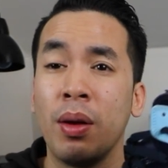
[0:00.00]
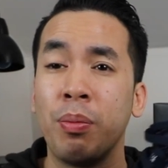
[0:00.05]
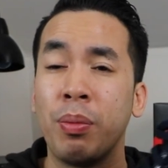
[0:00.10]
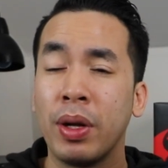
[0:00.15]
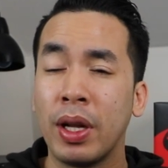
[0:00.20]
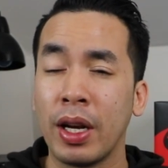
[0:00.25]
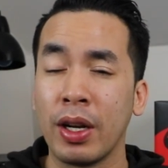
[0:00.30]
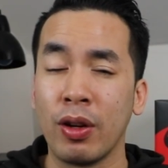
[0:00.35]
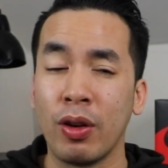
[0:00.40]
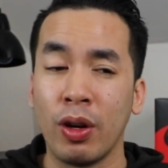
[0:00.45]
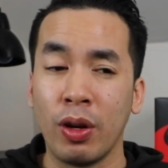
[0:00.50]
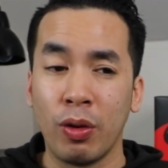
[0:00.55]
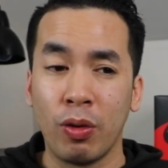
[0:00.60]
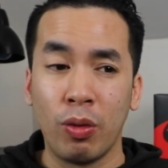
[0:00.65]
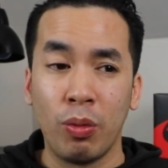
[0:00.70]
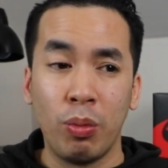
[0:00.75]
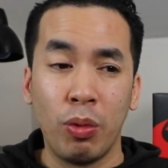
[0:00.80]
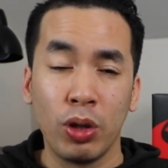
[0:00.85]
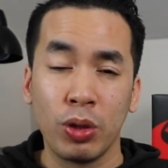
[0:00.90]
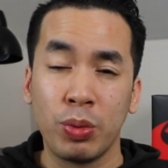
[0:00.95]
But I know
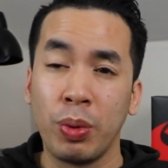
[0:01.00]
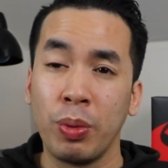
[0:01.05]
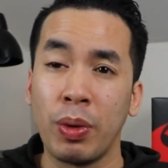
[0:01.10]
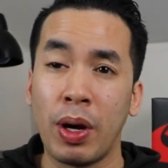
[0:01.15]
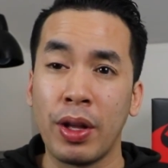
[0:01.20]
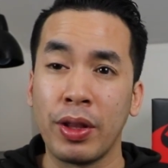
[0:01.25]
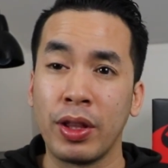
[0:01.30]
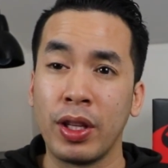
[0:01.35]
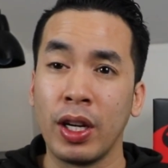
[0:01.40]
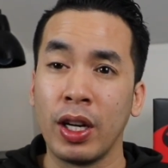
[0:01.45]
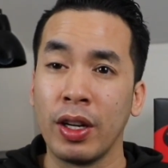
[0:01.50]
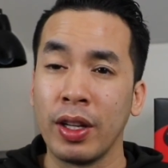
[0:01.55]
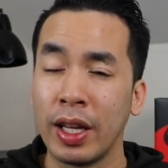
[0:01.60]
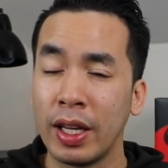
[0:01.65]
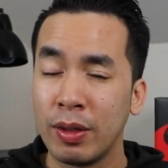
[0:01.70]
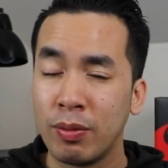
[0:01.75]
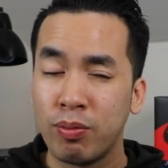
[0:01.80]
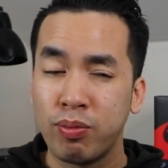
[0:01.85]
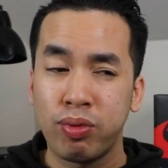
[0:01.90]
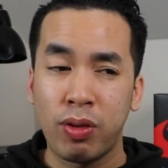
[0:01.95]
most people out there
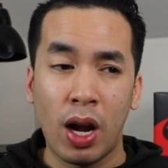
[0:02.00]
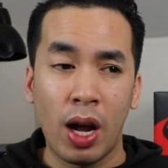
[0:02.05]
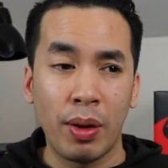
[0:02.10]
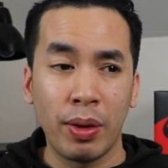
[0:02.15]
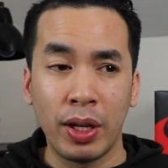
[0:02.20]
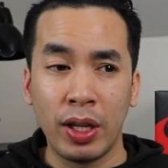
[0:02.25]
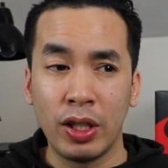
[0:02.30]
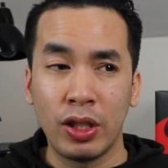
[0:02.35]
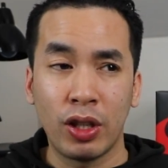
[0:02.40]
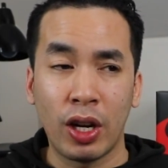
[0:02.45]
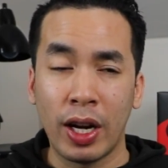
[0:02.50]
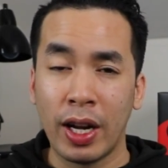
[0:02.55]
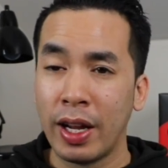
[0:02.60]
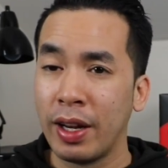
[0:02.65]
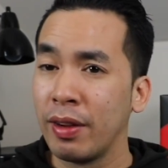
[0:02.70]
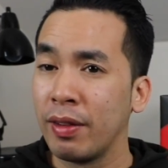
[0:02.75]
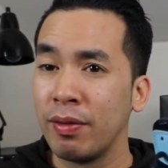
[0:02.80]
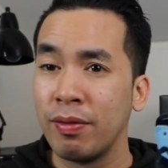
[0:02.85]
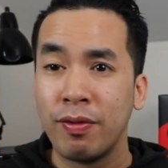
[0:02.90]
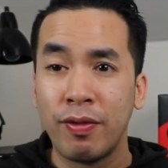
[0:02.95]
that probably try
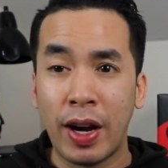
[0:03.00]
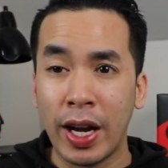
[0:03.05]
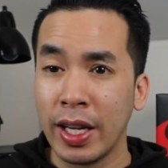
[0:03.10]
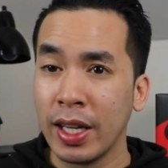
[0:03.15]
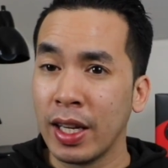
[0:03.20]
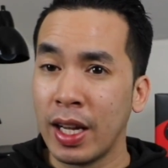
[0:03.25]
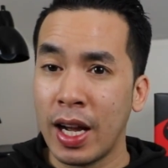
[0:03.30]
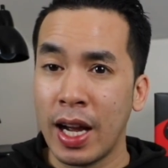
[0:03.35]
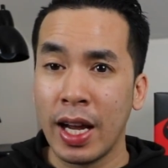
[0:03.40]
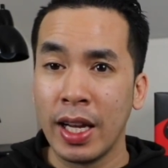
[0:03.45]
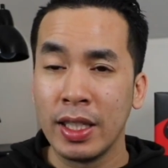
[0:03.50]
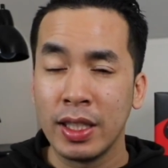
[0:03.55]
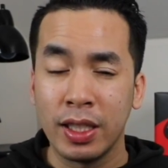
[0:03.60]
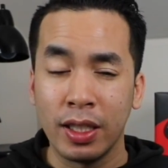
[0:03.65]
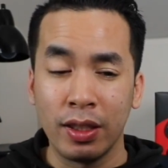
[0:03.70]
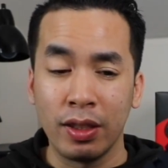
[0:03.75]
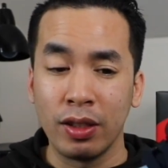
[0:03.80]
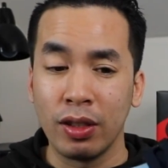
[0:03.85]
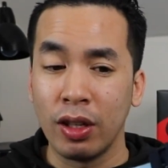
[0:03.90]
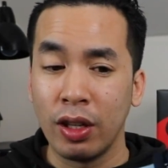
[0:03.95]
to fight in lines
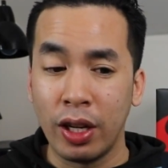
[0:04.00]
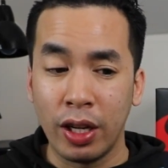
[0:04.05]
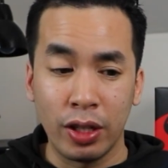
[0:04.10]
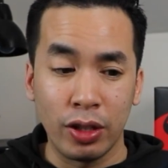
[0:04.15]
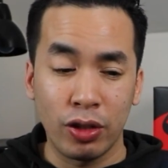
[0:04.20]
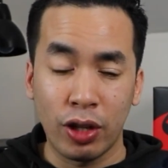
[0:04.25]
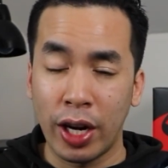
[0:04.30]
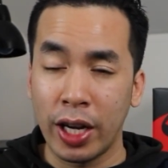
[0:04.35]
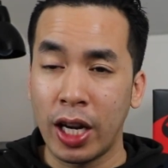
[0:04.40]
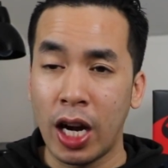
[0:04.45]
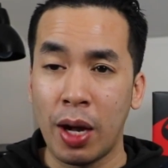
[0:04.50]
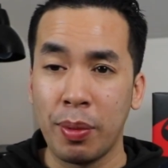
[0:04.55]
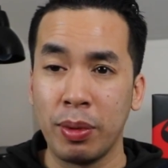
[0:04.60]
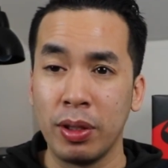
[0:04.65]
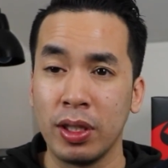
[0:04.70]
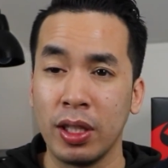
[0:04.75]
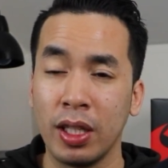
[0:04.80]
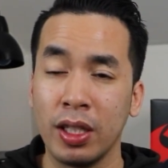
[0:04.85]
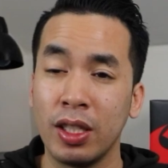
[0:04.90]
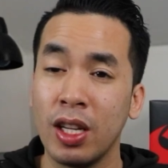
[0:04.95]
and try to copy
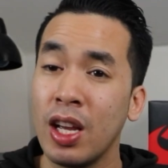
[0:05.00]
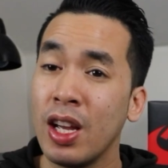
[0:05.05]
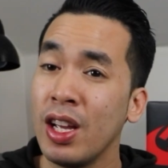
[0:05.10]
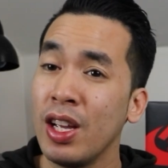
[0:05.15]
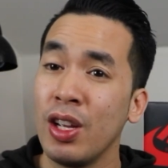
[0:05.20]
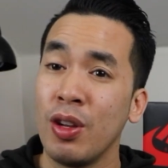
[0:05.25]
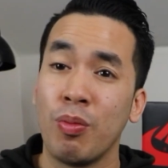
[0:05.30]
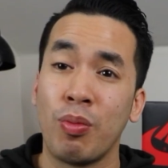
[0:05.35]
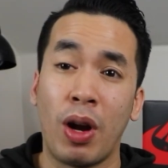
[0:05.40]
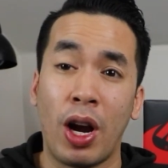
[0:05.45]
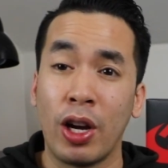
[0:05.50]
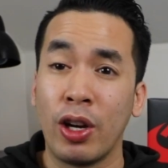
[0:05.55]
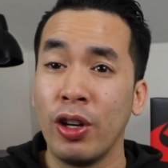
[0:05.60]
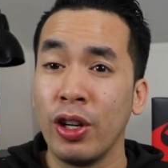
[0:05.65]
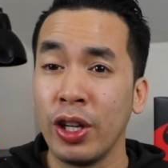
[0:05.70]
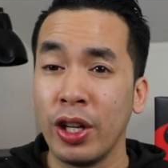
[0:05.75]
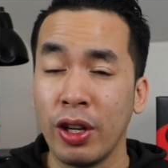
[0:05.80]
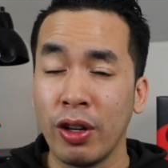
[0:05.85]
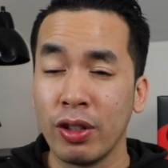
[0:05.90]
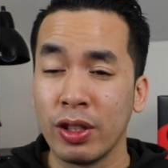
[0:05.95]
these things, probably
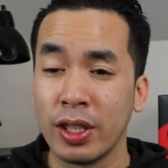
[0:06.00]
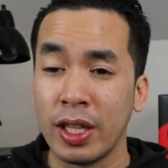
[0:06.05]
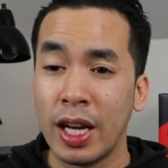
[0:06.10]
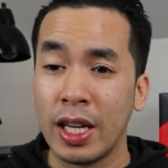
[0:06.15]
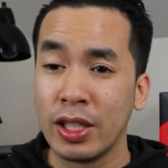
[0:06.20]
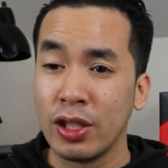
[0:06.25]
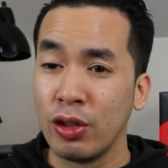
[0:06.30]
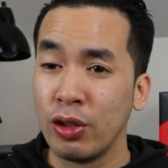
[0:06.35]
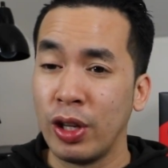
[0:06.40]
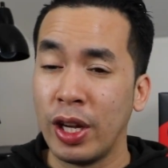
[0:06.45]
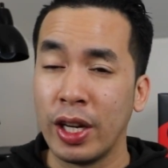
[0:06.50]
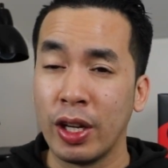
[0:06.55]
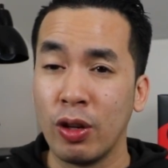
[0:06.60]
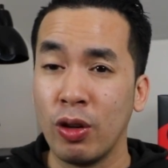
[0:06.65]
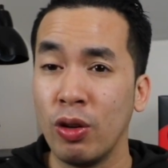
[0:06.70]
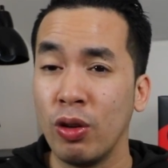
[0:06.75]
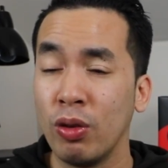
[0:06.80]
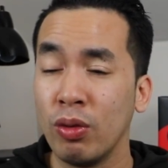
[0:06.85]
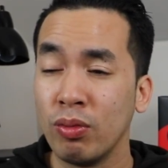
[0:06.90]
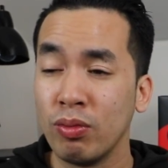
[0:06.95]
couldn't get your size, so you had to
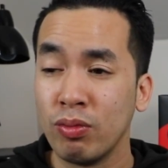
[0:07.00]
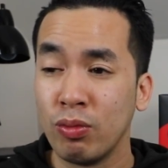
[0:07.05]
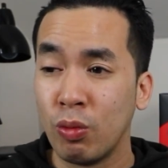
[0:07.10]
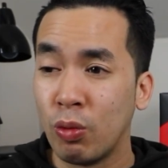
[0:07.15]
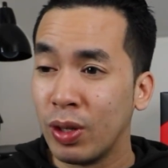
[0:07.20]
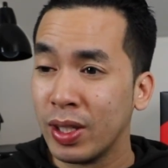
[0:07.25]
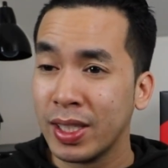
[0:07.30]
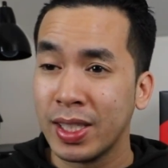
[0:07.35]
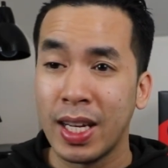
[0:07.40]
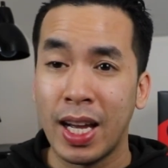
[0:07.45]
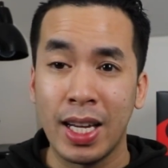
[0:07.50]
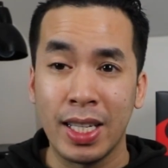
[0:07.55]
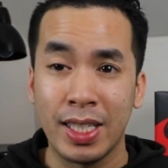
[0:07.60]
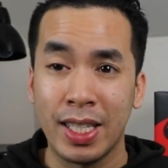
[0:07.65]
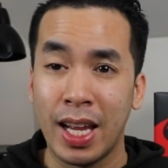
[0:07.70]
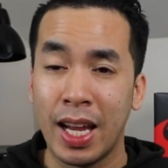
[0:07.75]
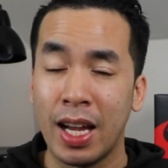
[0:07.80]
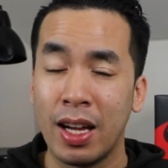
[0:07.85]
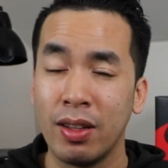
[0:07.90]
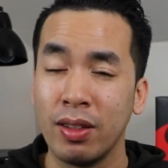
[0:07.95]
go one size
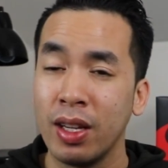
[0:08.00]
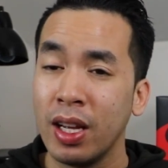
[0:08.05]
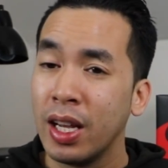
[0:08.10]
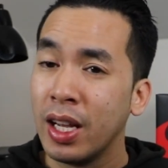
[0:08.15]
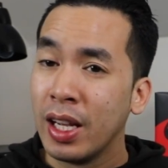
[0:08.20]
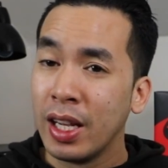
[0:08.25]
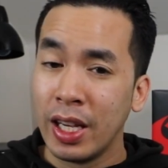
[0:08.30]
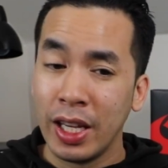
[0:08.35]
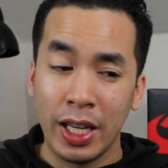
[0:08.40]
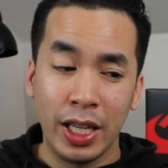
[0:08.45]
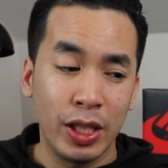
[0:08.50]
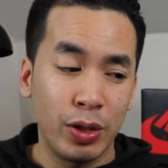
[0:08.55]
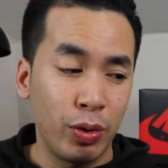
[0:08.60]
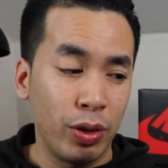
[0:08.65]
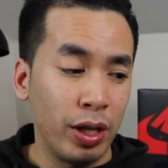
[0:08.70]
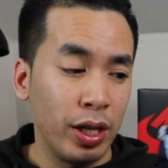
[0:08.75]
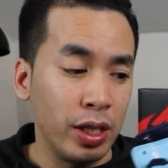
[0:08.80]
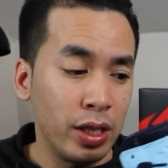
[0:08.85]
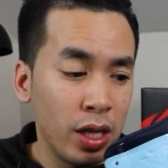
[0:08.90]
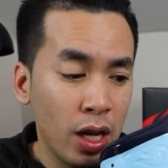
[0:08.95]
down. It is what
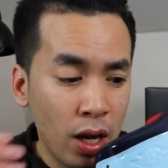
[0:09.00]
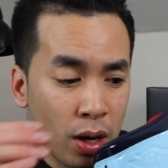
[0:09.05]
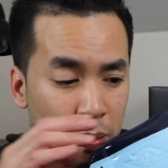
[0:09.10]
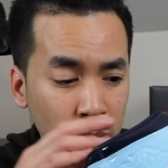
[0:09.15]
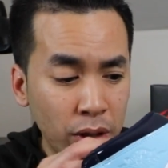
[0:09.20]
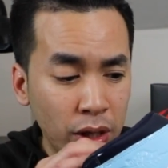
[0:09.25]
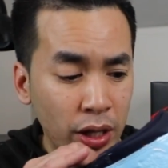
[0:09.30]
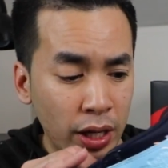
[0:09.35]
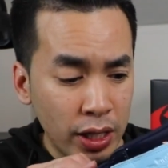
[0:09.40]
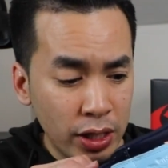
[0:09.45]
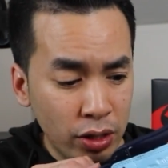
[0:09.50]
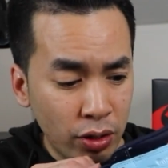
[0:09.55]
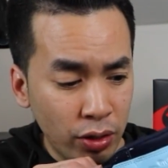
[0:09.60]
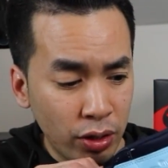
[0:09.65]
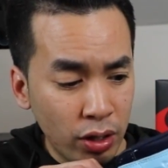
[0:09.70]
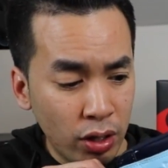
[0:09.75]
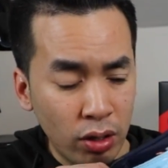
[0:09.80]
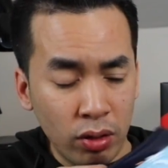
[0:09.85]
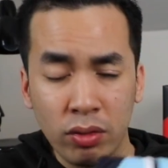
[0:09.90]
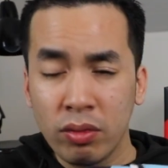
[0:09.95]
it is, but you guys
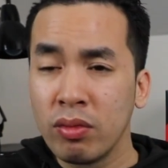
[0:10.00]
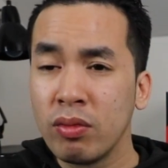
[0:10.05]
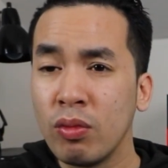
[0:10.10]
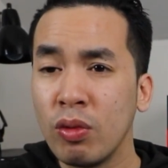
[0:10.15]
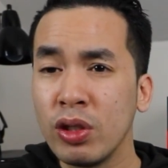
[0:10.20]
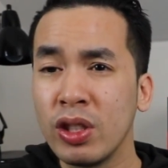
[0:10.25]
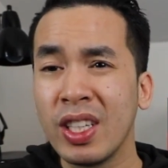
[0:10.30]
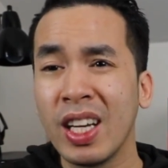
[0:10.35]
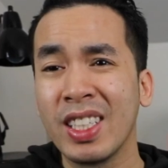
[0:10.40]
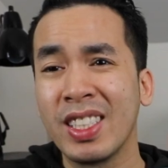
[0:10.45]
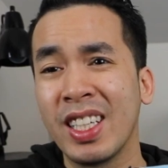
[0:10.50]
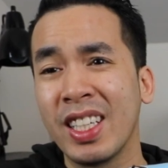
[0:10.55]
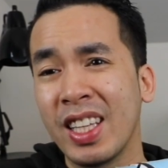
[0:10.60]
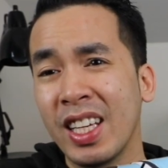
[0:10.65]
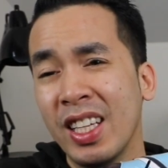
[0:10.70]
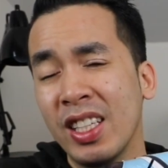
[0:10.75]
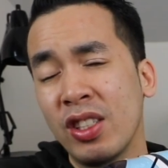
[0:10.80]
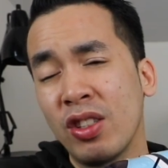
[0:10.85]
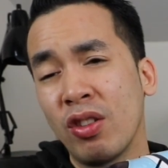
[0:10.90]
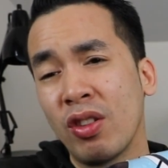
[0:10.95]
already know, once you guys take the
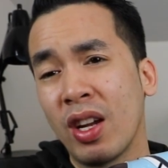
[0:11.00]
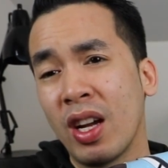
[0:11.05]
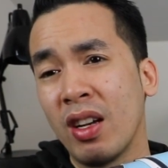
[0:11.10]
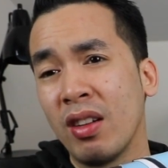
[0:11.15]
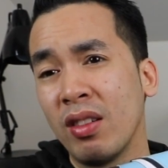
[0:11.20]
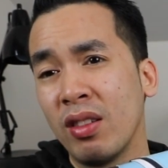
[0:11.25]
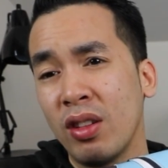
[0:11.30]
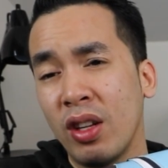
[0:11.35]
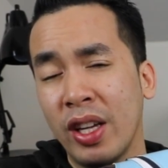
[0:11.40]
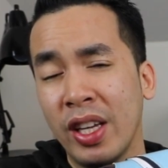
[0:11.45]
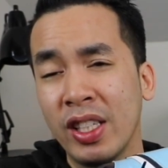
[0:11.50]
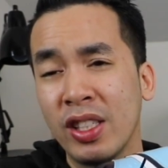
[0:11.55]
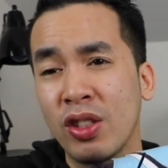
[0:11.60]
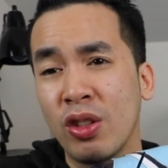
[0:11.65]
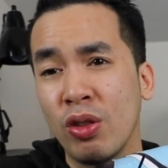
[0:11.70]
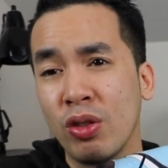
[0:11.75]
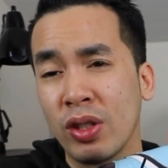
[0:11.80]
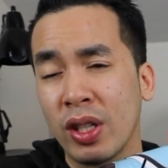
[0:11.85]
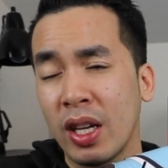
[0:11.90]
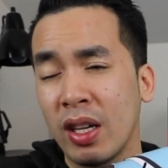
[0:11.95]
insoles
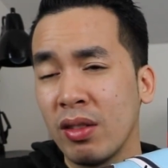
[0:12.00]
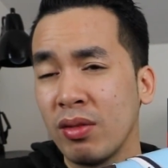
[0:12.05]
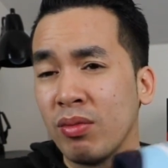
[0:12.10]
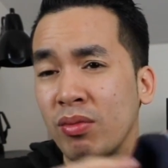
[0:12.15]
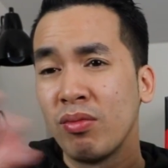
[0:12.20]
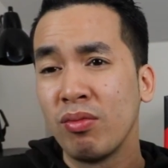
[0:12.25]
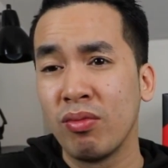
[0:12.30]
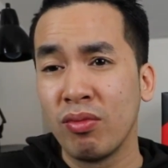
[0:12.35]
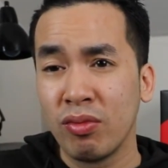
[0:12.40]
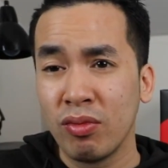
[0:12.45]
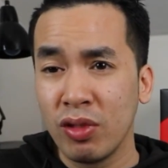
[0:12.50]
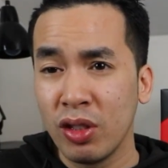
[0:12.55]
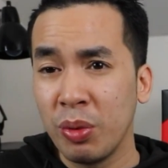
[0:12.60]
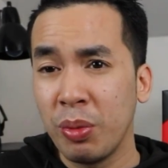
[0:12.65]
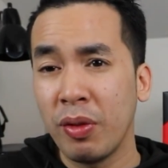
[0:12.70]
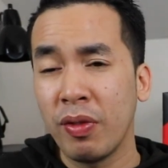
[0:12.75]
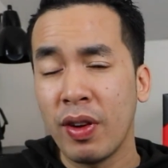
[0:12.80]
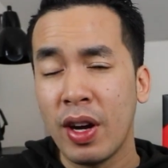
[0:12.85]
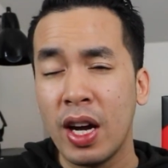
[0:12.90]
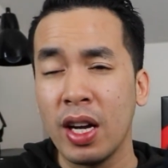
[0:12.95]
out, you'll
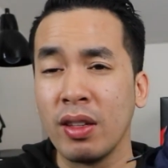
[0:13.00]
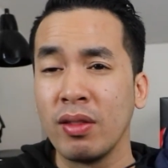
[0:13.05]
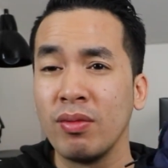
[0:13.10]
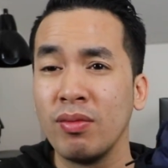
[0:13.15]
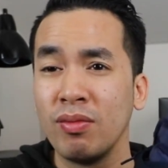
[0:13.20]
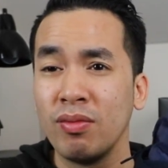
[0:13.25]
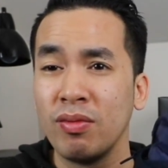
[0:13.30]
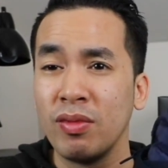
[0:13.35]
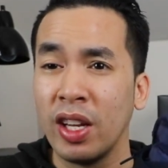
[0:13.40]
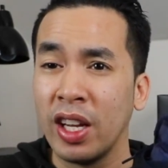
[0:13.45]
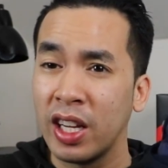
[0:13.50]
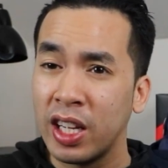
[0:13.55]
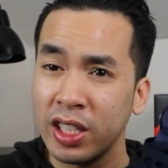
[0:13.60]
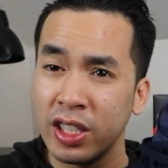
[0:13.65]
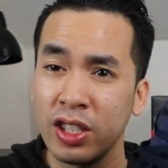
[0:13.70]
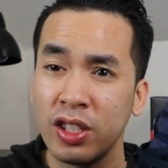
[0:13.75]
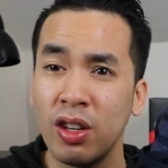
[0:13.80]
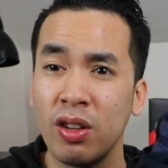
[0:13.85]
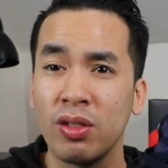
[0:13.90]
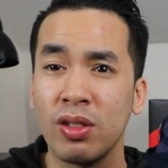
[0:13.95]
be fine and cut
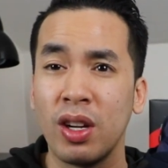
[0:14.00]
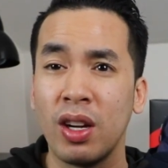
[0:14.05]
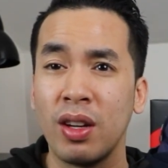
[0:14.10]
your toes